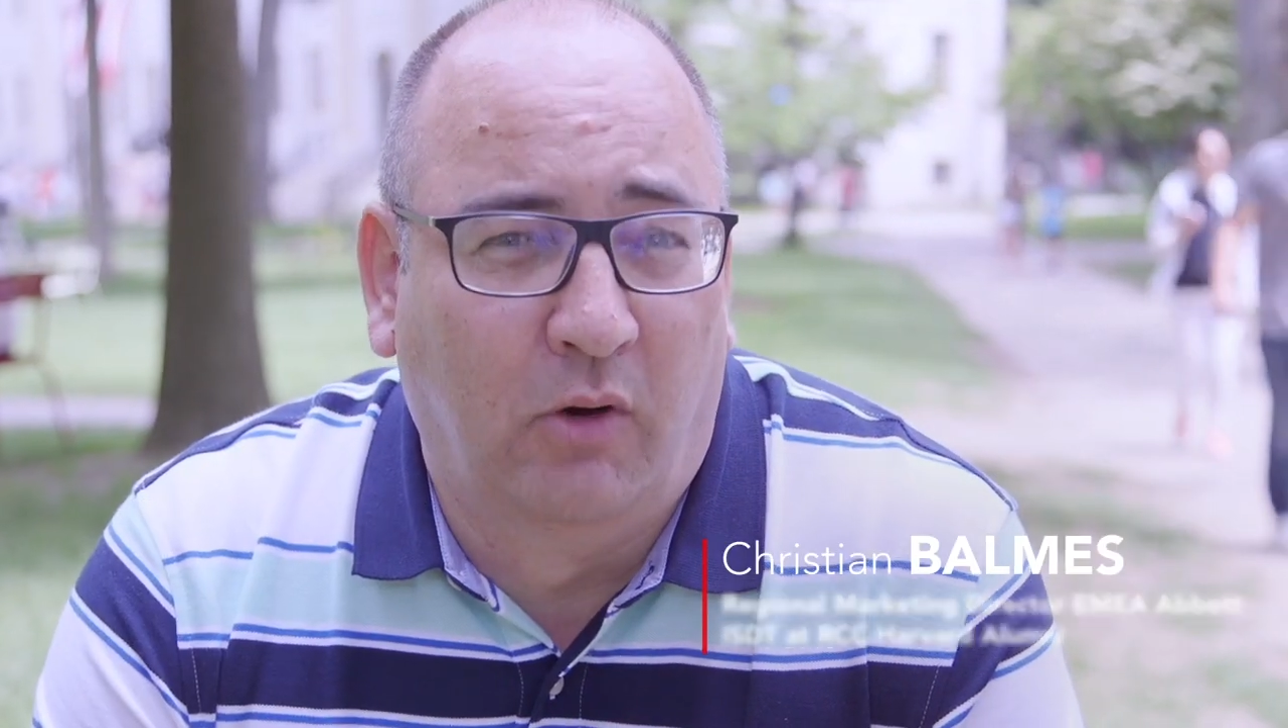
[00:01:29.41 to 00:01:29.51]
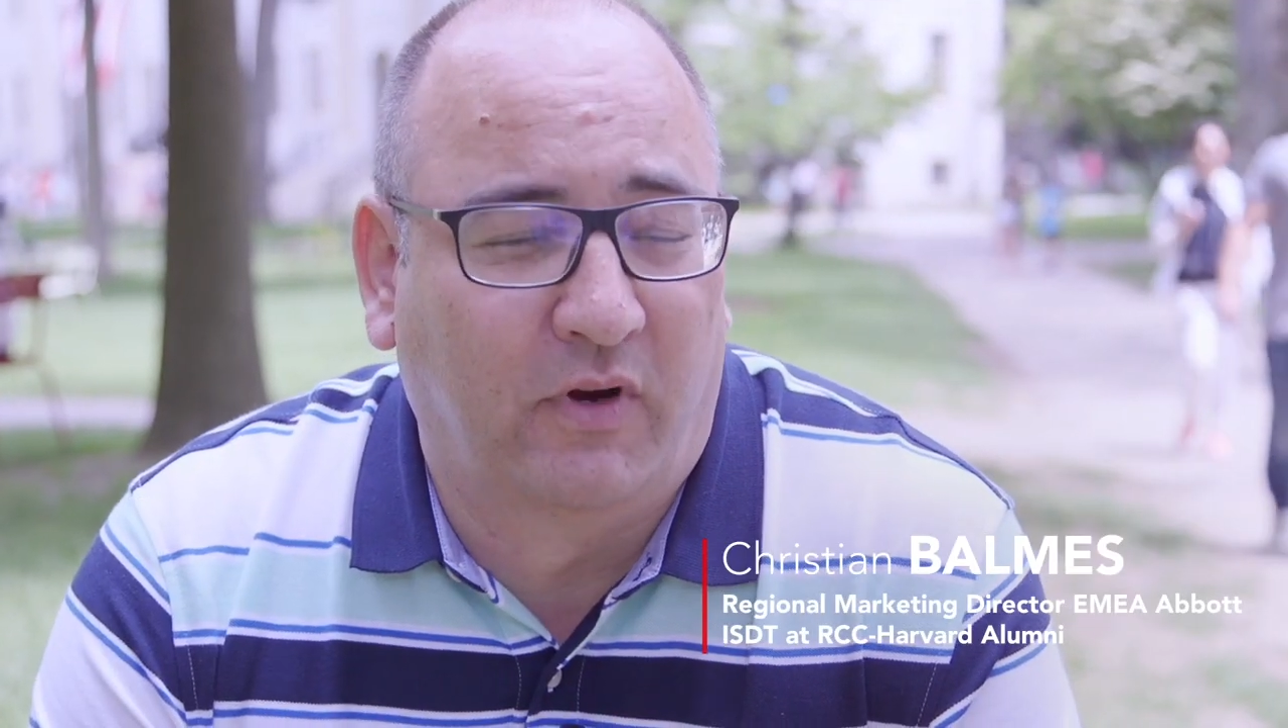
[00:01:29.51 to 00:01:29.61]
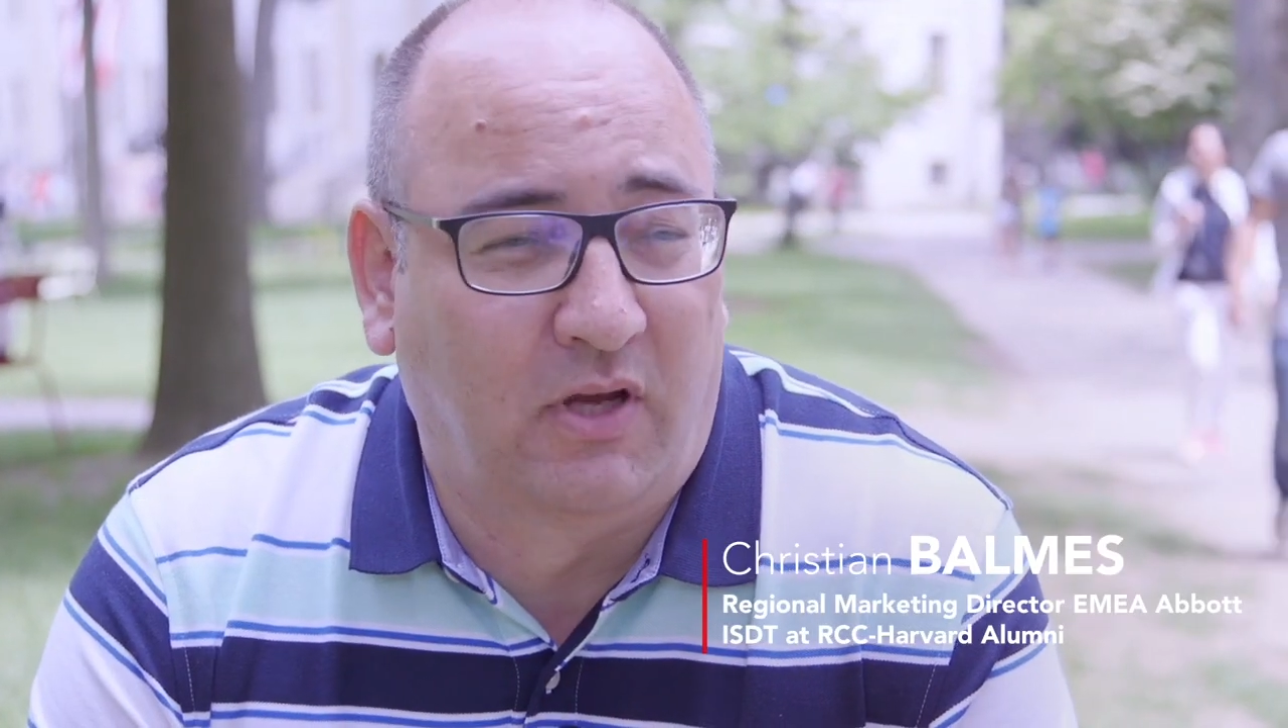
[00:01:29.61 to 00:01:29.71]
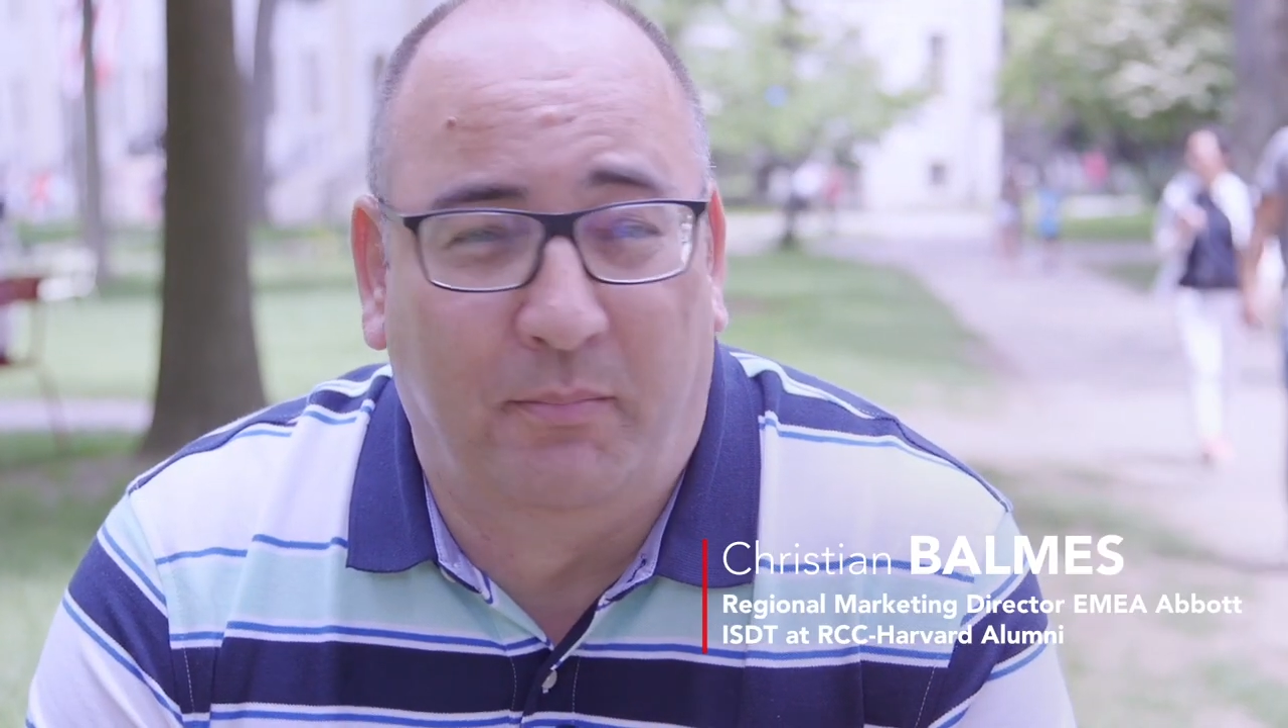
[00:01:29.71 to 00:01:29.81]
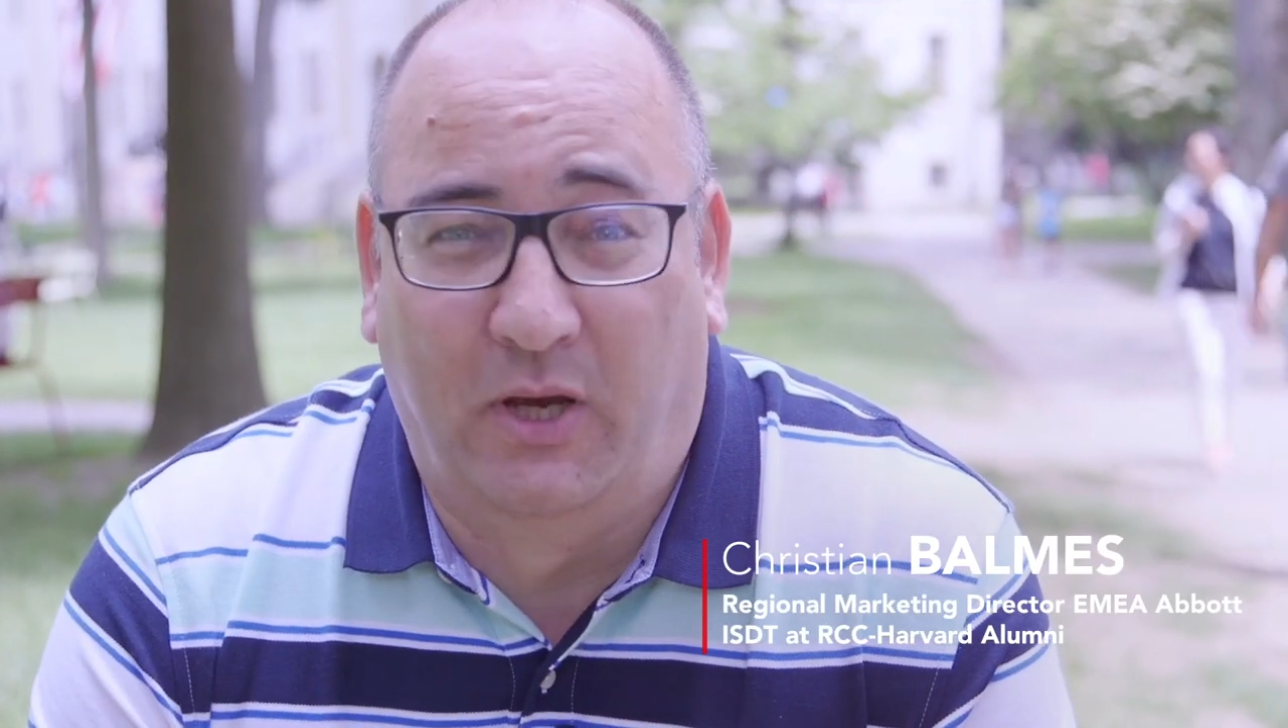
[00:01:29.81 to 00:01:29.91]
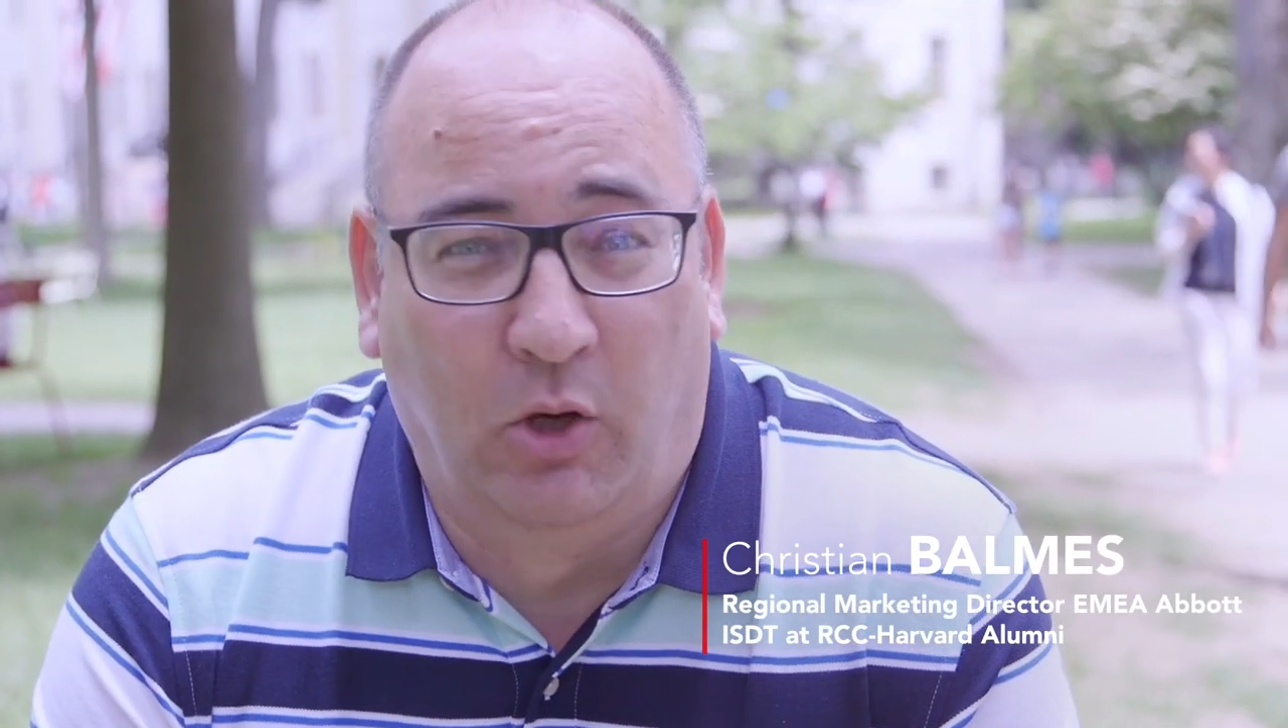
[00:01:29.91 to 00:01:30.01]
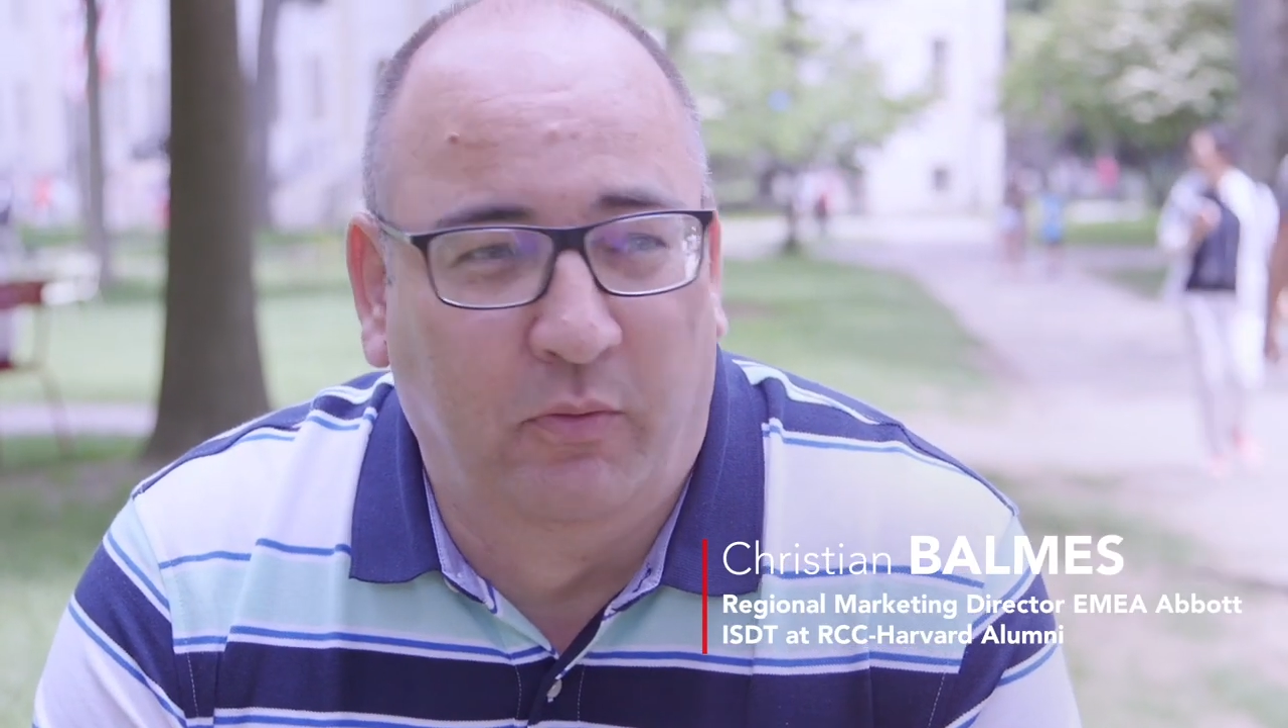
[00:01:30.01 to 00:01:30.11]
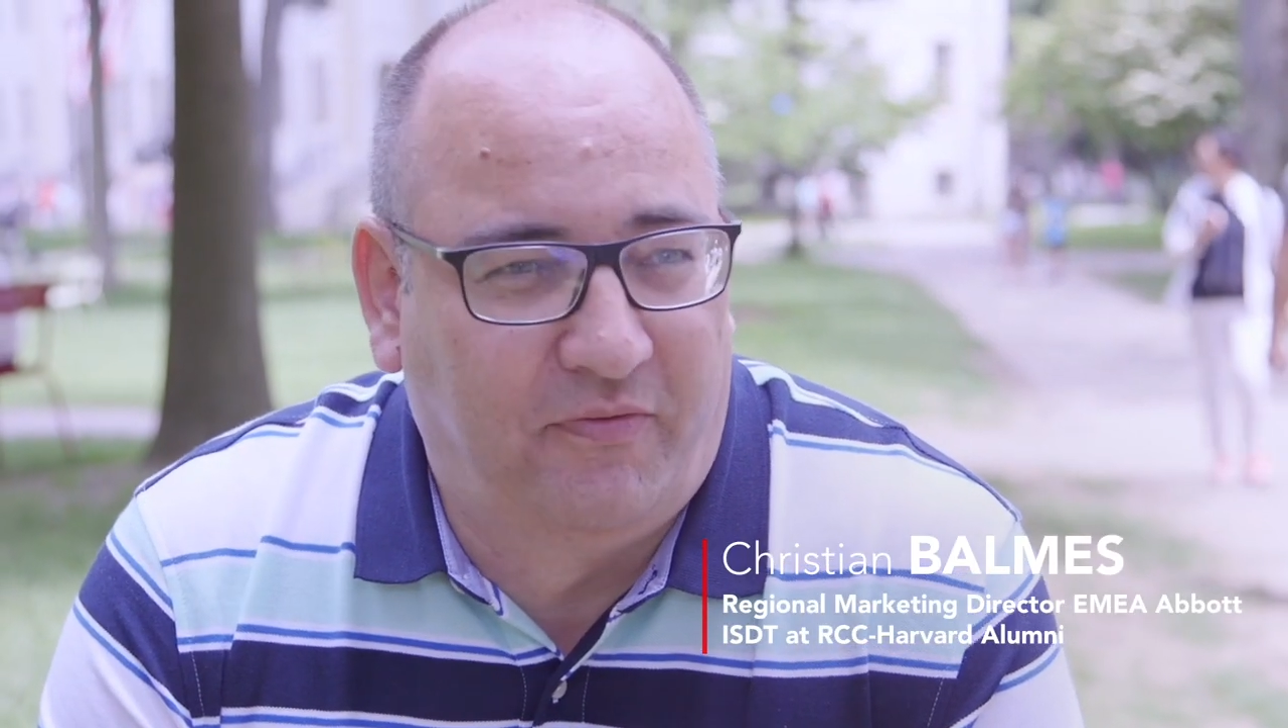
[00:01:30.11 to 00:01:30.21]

overcome my own